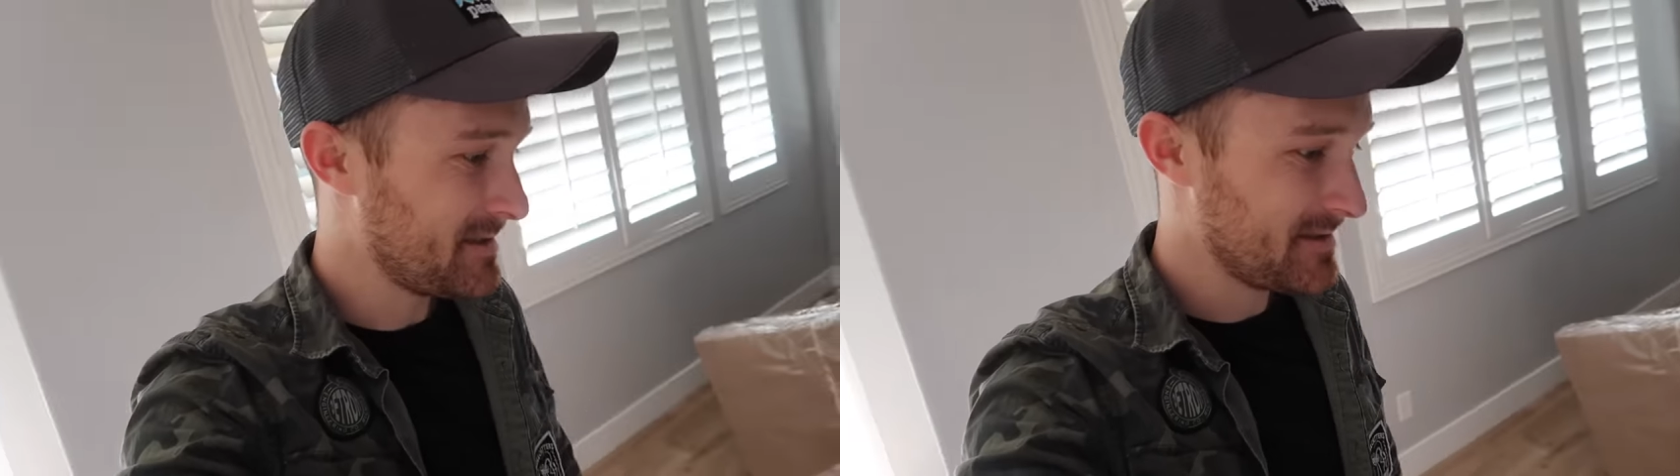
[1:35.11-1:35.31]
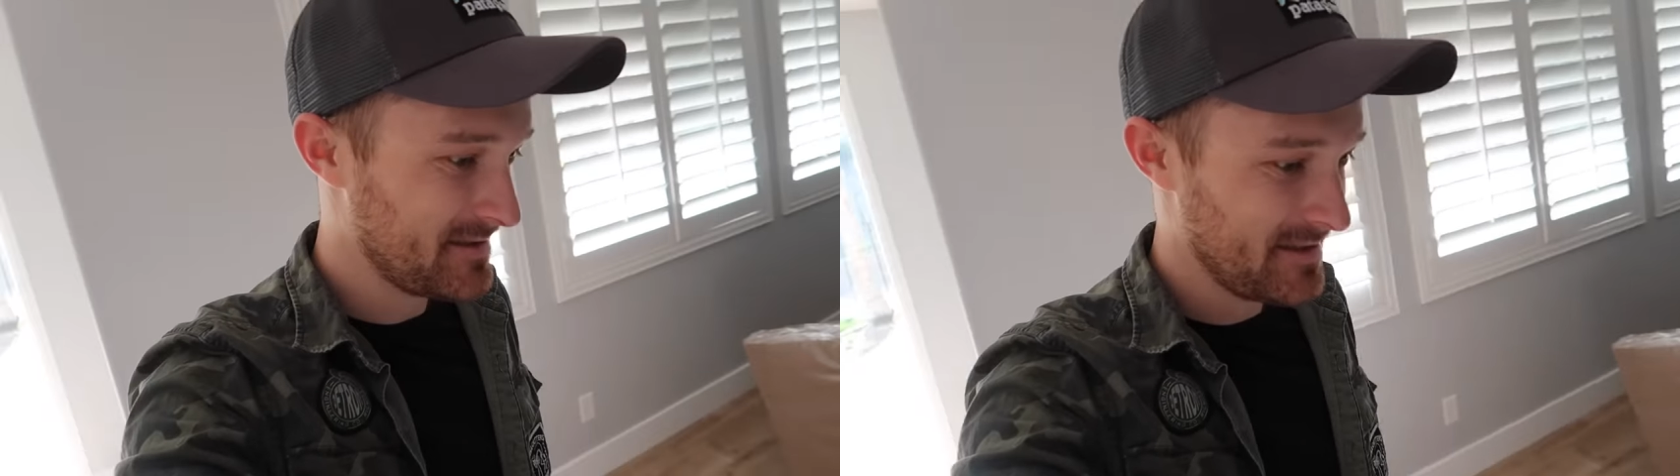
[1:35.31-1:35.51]

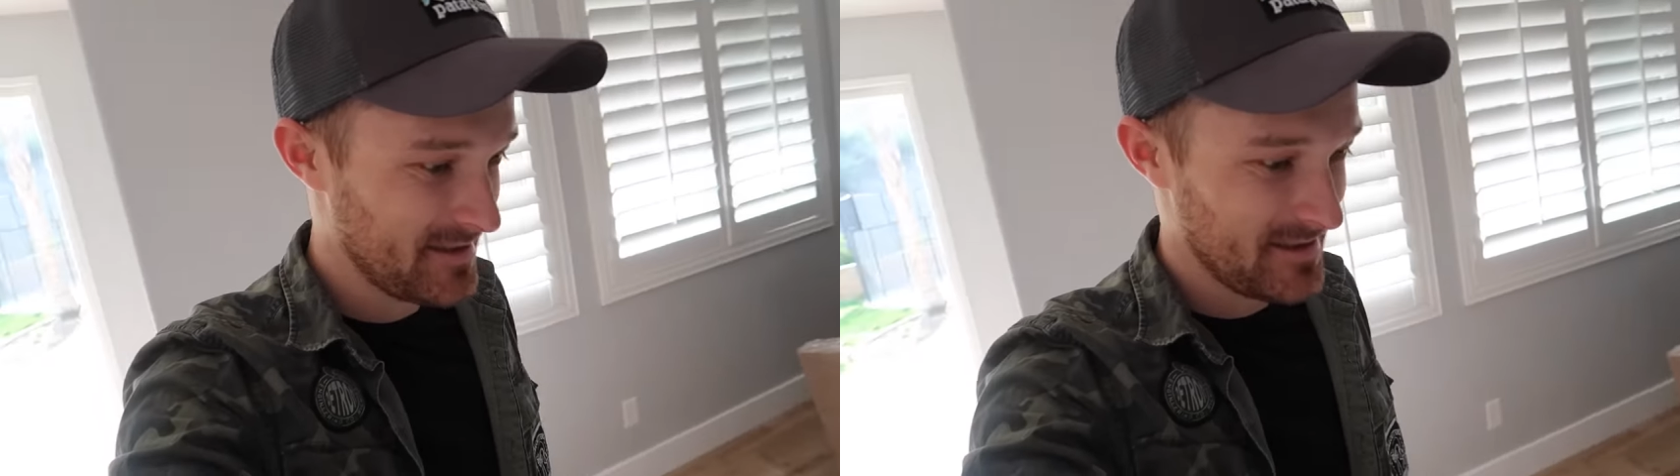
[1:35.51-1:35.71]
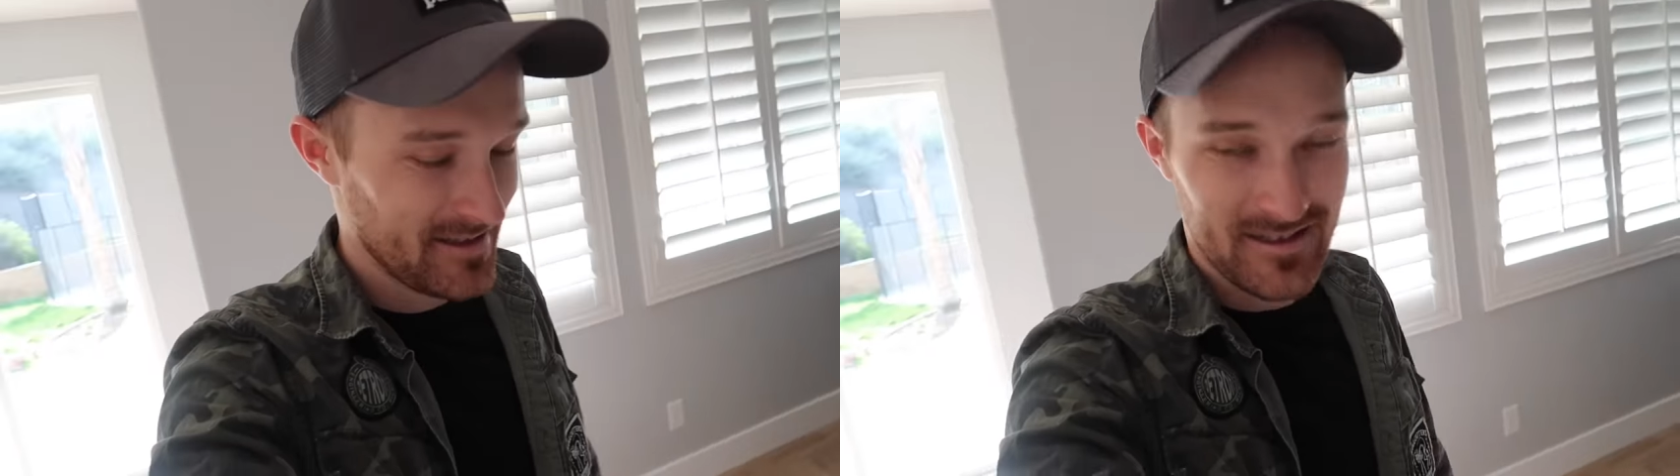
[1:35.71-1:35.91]

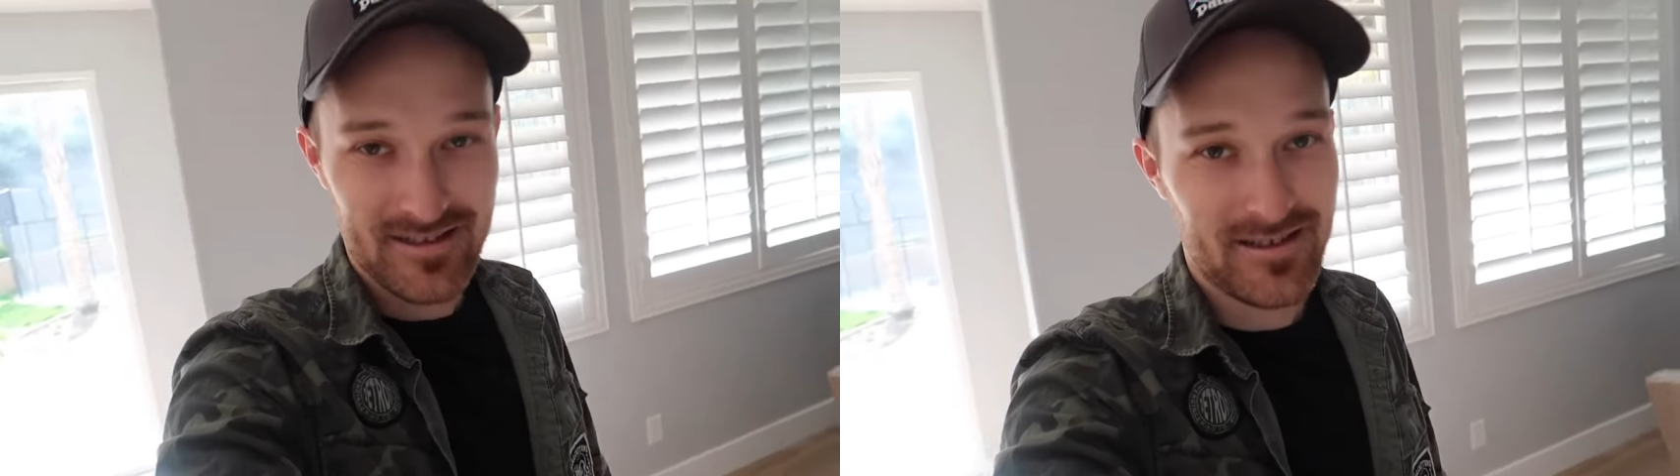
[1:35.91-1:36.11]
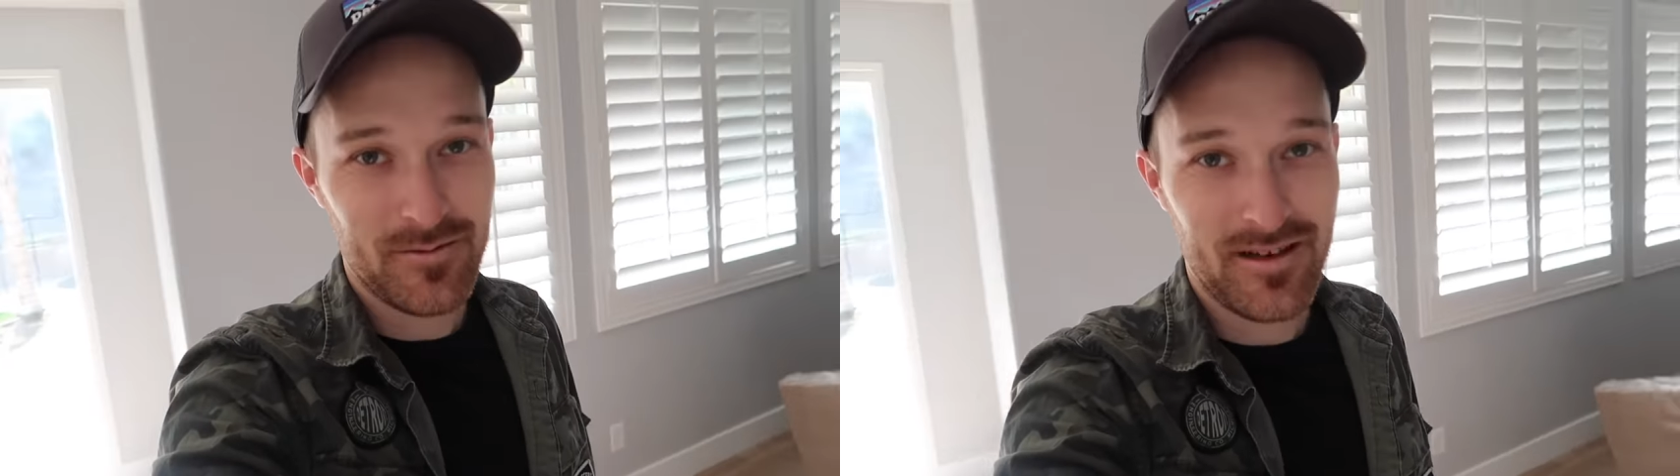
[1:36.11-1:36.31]
And
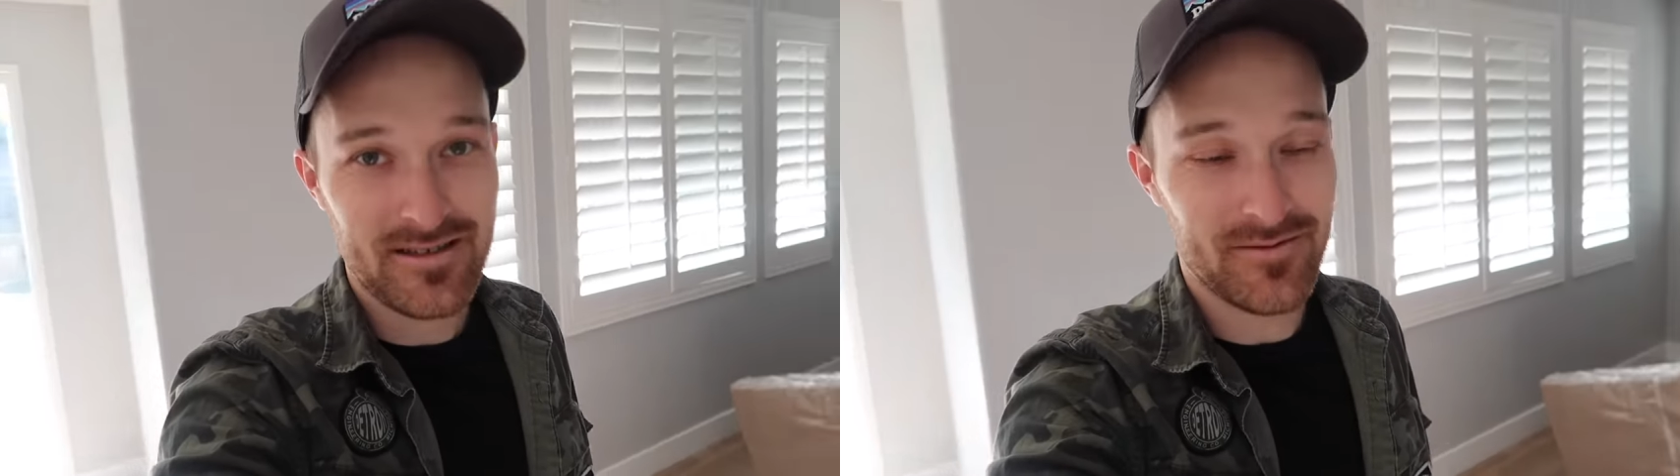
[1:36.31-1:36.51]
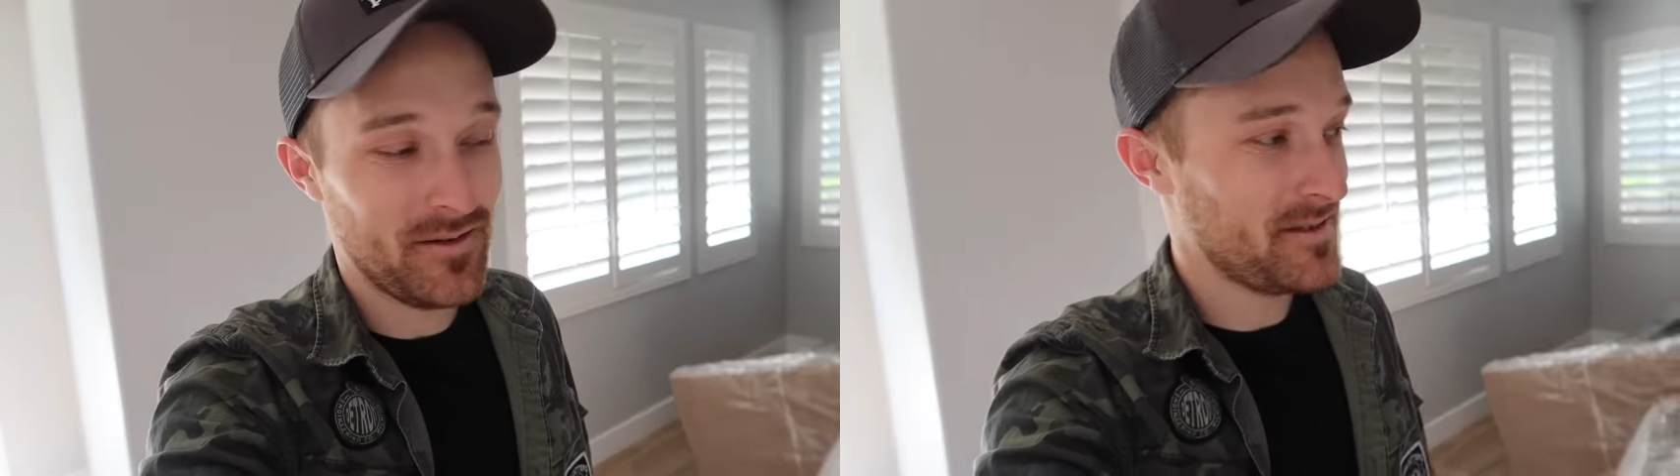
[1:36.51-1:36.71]
it's gonna be
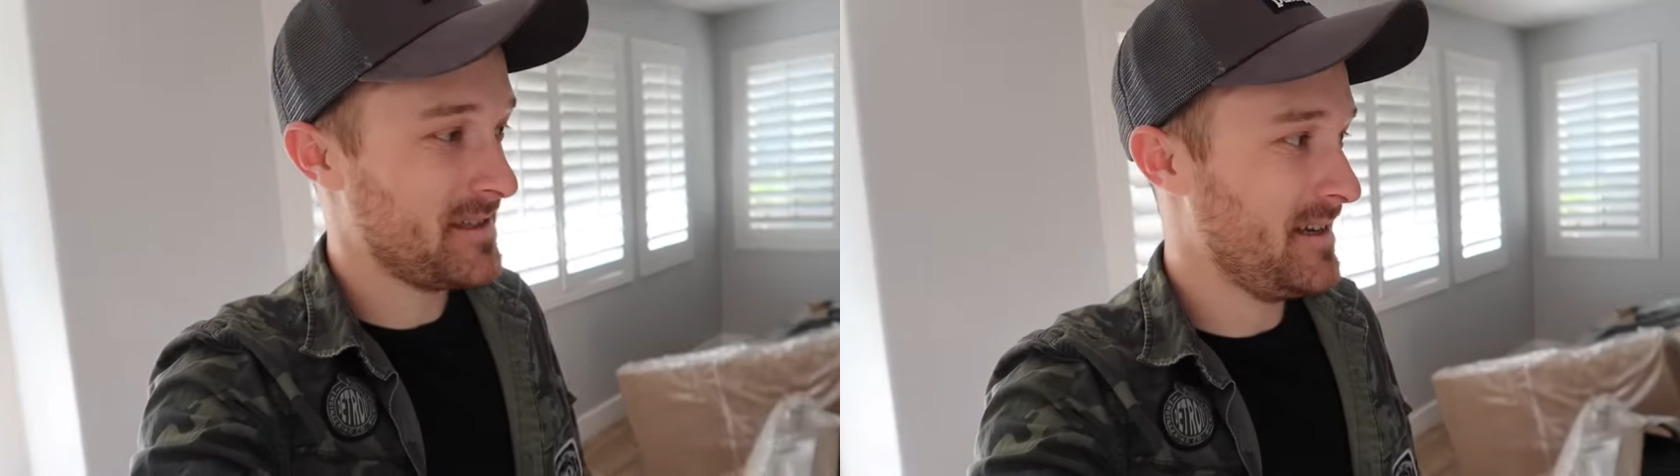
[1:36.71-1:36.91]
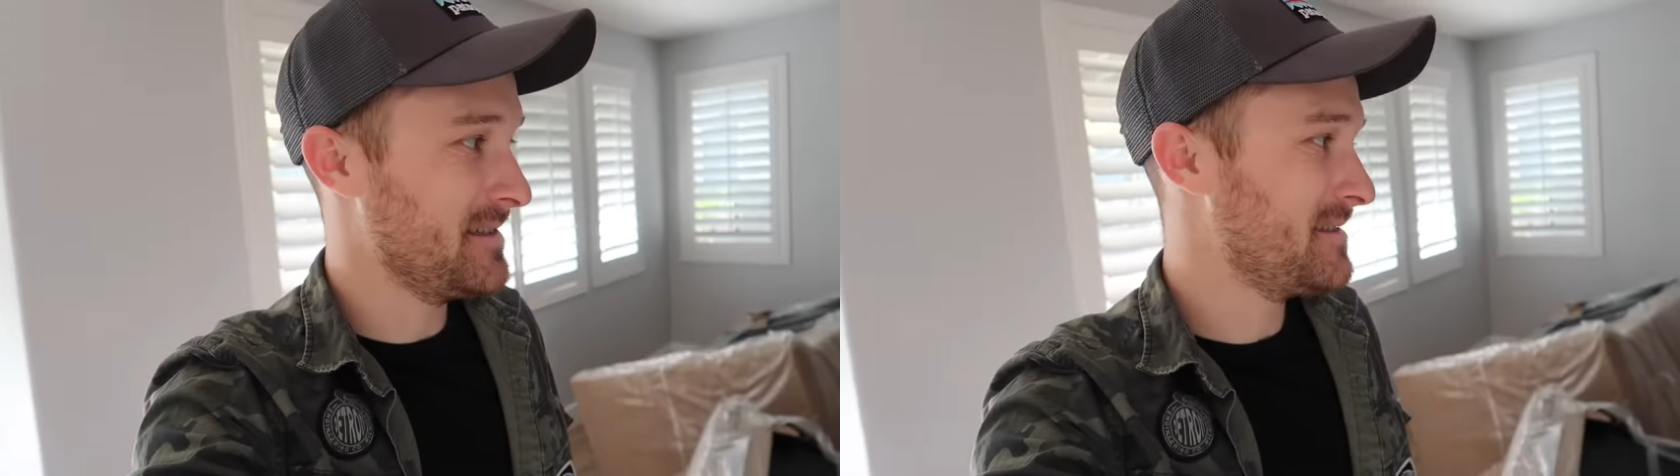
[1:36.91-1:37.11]
awesome. I'm
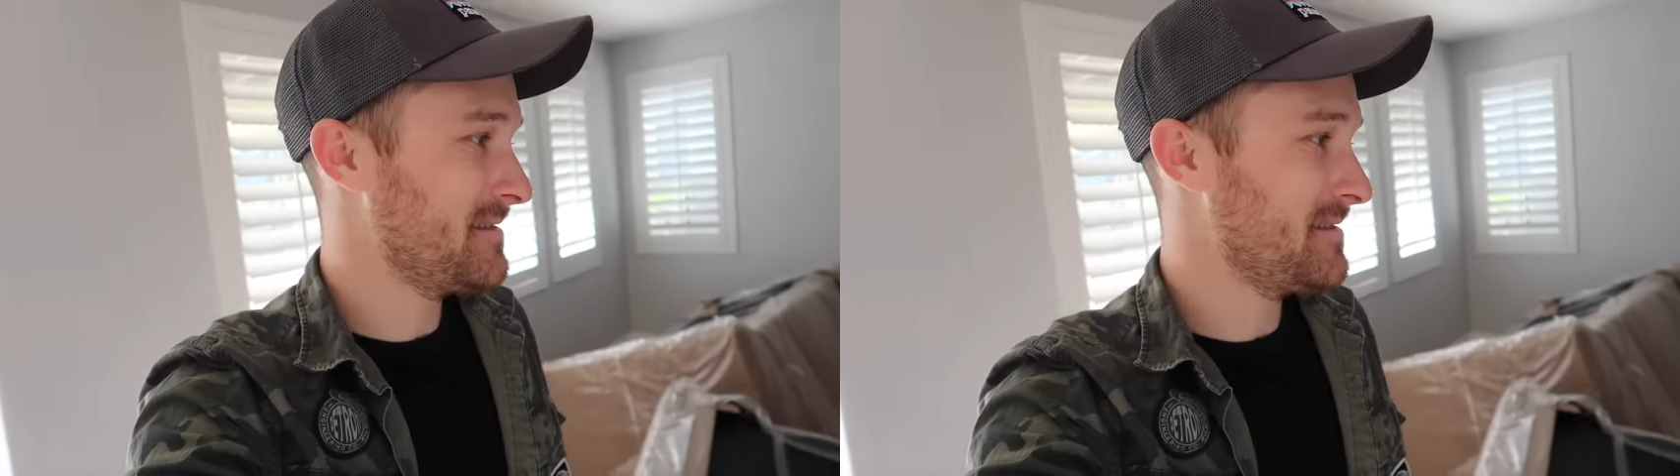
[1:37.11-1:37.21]
excited.